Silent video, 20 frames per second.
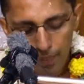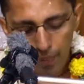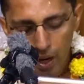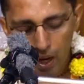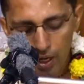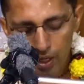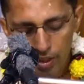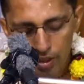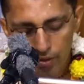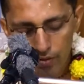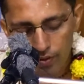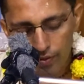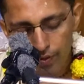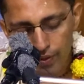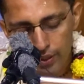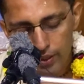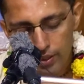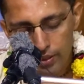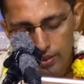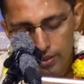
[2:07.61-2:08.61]
part of the
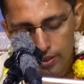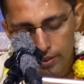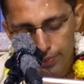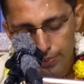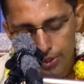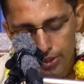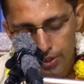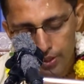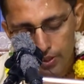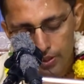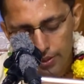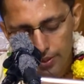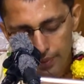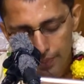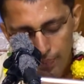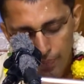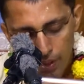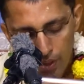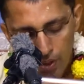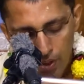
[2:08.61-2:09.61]
vedic scriptures
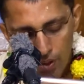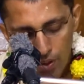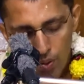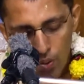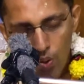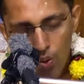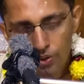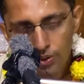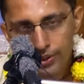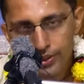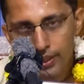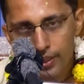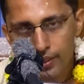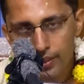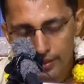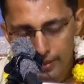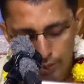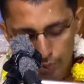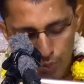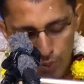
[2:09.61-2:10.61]
o
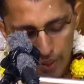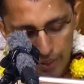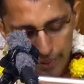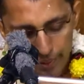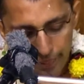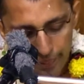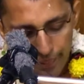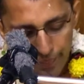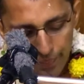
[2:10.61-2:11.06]
sinless one